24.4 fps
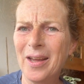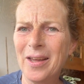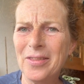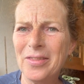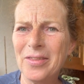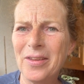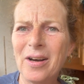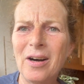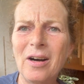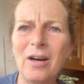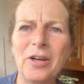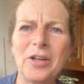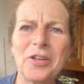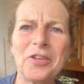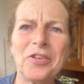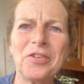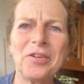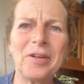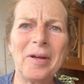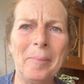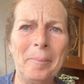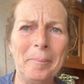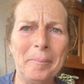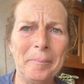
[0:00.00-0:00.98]
there are
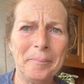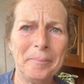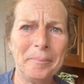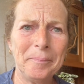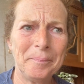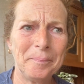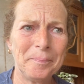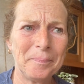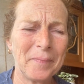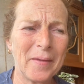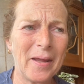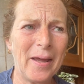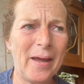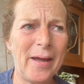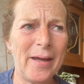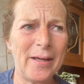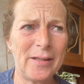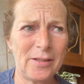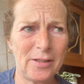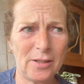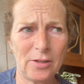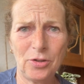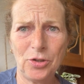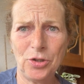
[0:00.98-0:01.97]
some
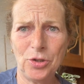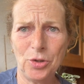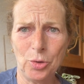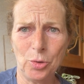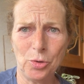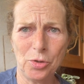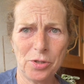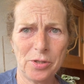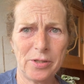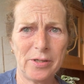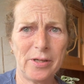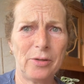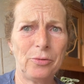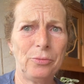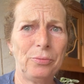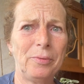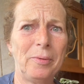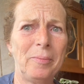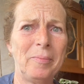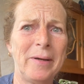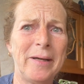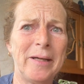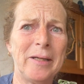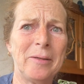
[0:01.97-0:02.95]
attitudes that
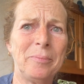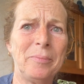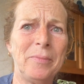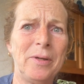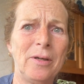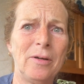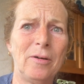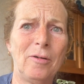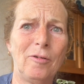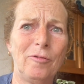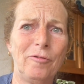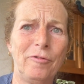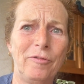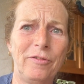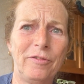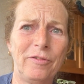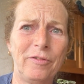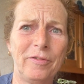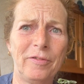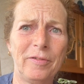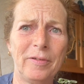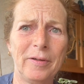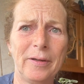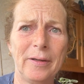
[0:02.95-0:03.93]
remind me
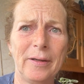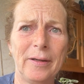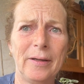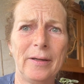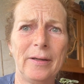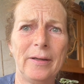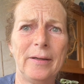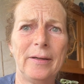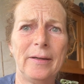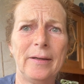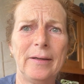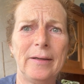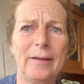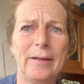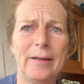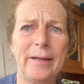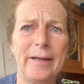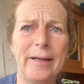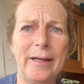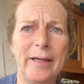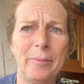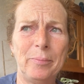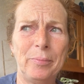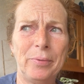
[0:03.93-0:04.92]
of
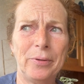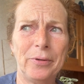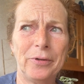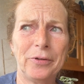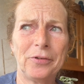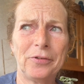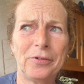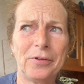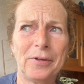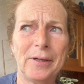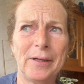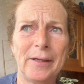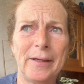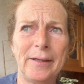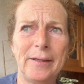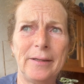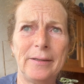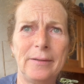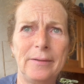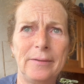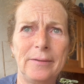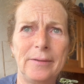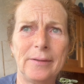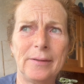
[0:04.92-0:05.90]
a person
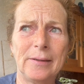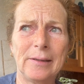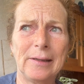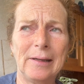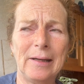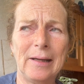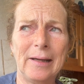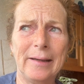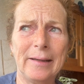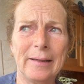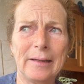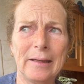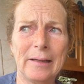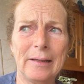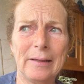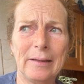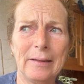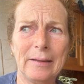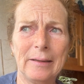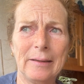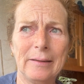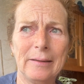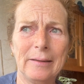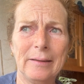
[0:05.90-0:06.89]
I didn't like,
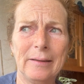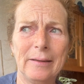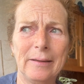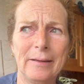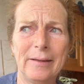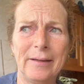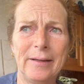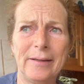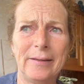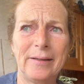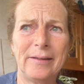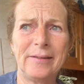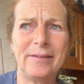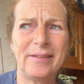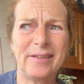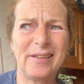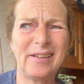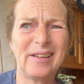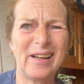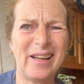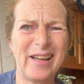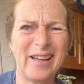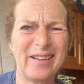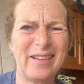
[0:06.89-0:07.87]
and I
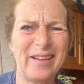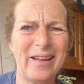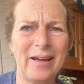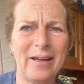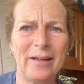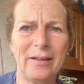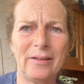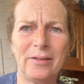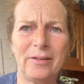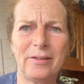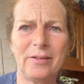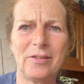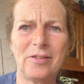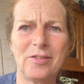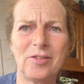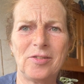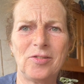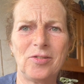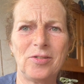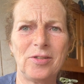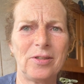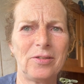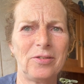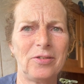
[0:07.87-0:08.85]
didn't like that. It's
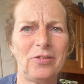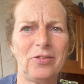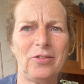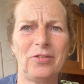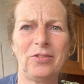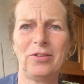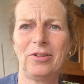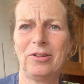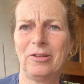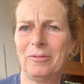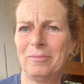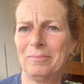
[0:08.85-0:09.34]
just